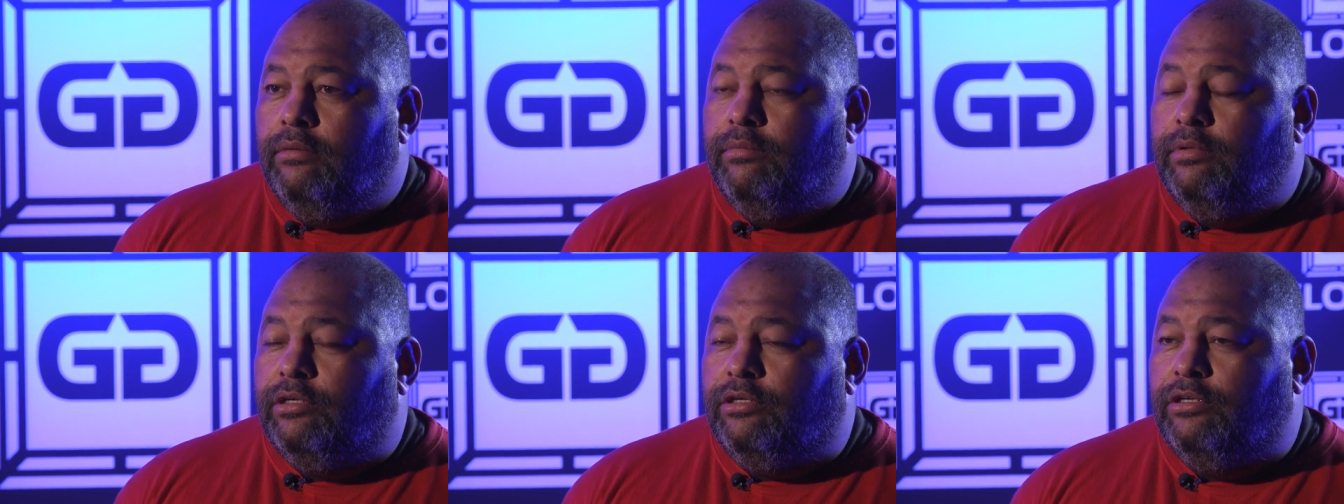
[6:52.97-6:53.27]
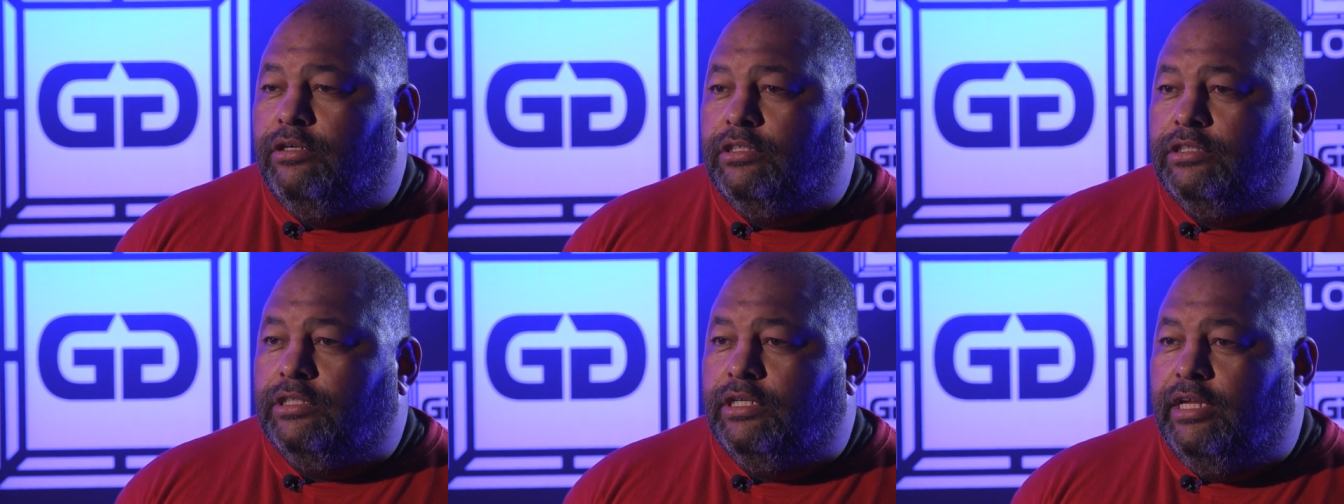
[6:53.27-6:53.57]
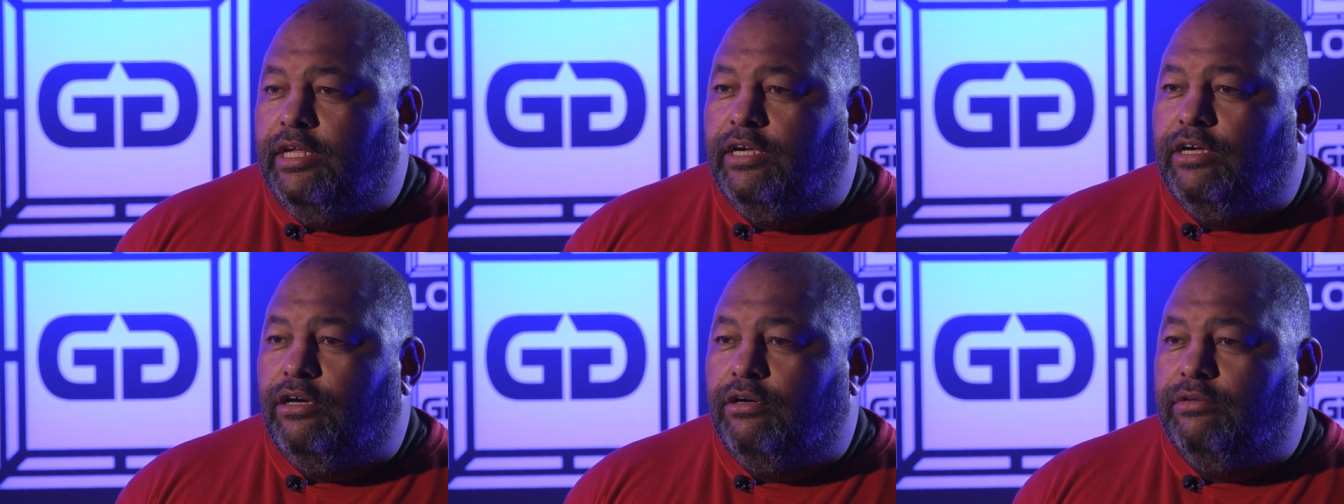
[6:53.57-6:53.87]
Because
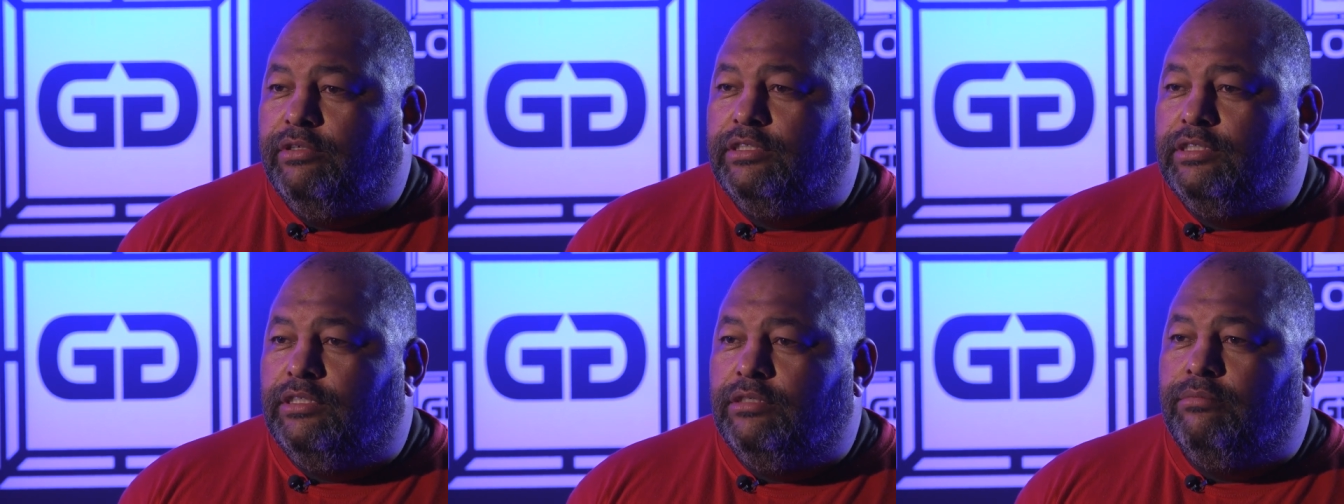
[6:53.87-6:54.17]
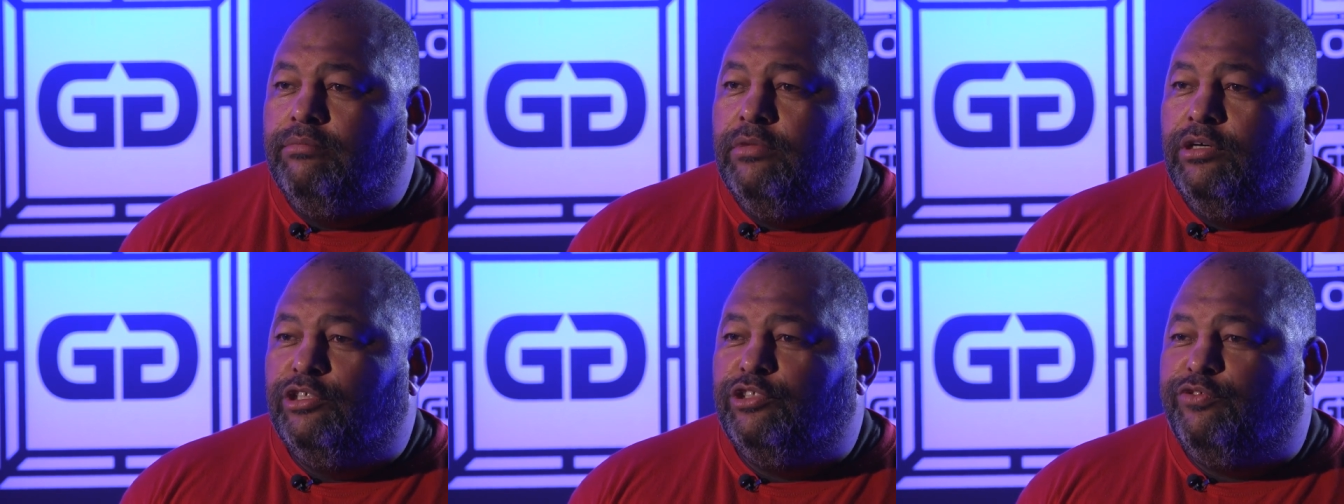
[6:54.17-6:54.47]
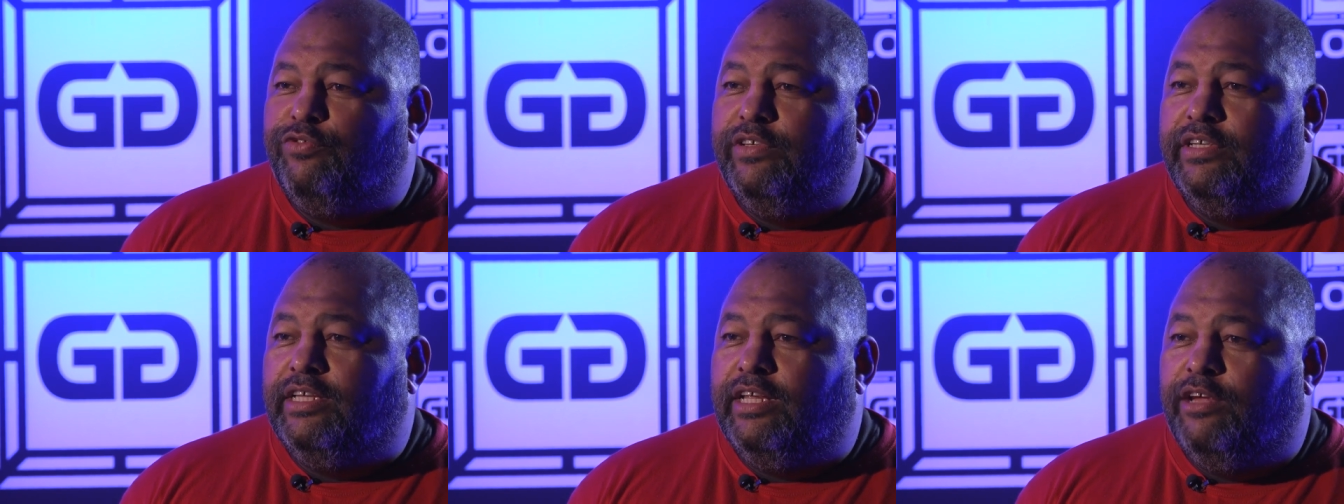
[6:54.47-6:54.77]
Rico is the
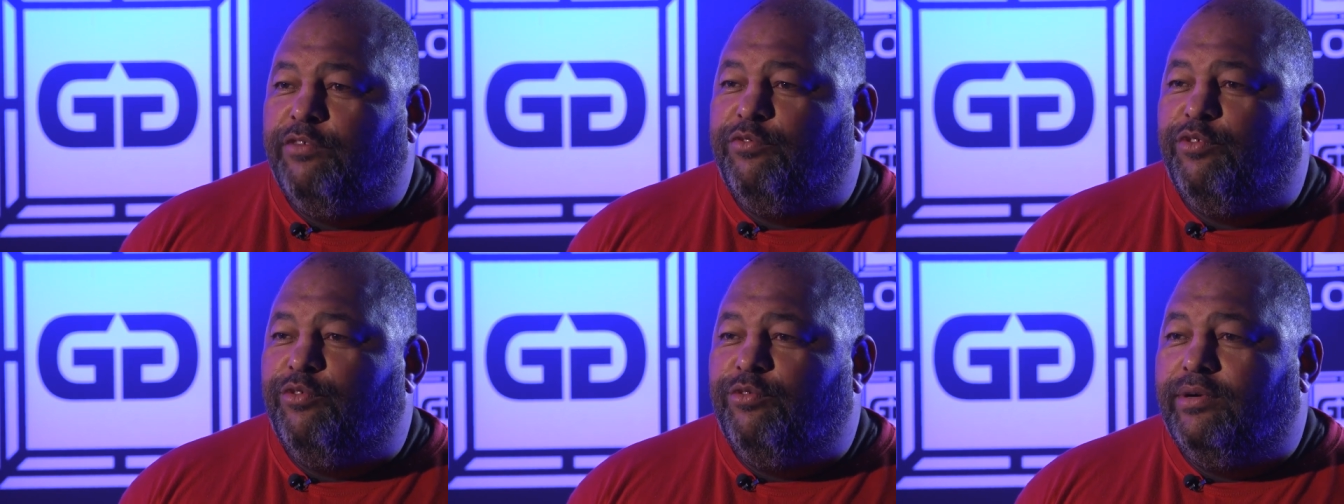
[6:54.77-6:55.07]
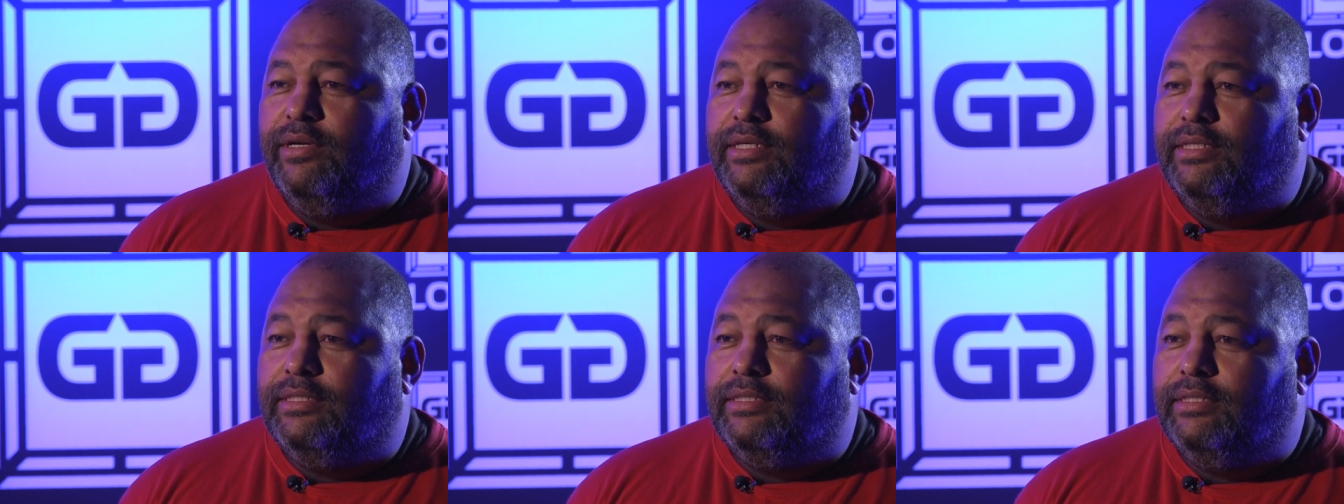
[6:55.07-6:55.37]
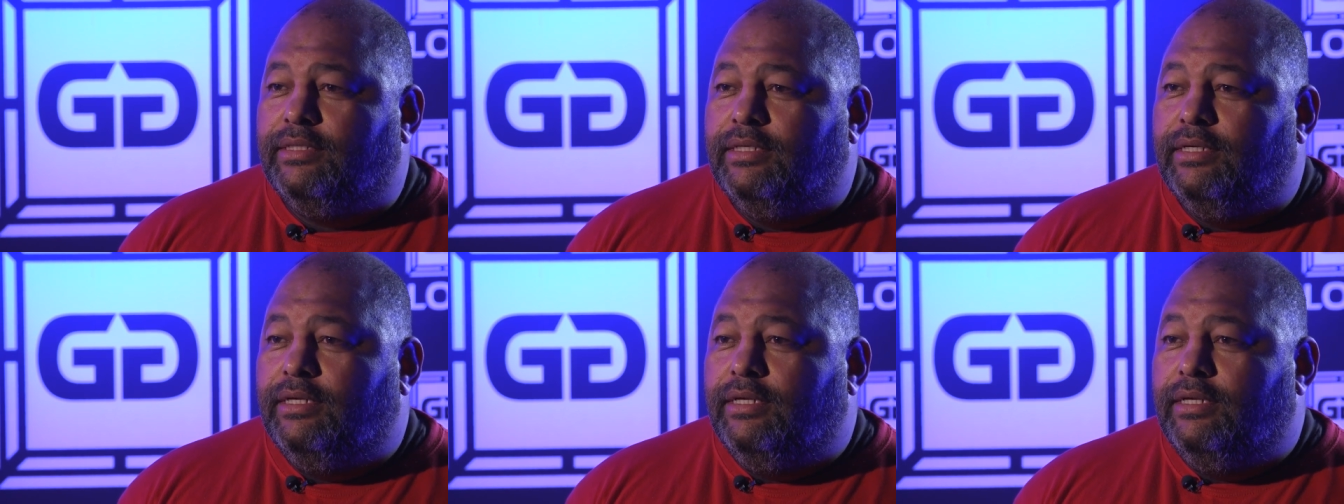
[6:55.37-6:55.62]
most fit heavyweight.